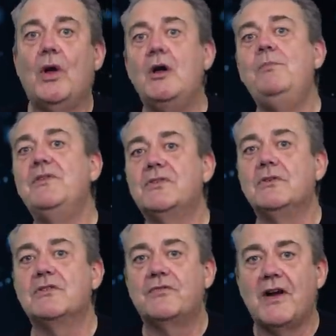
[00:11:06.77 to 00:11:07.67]
open
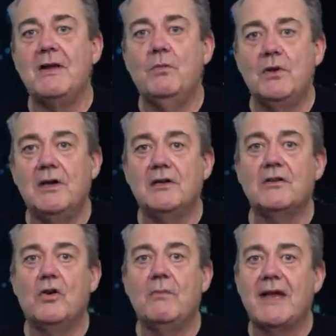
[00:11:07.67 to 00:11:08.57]
source framework
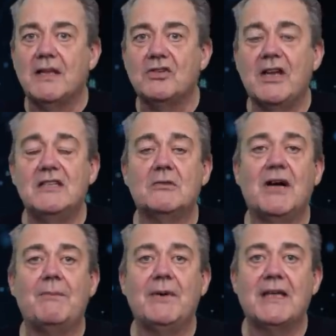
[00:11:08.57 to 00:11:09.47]
or make a change to our
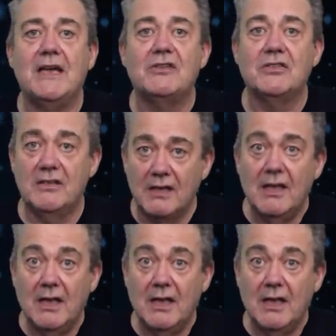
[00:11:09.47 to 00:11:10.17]
application,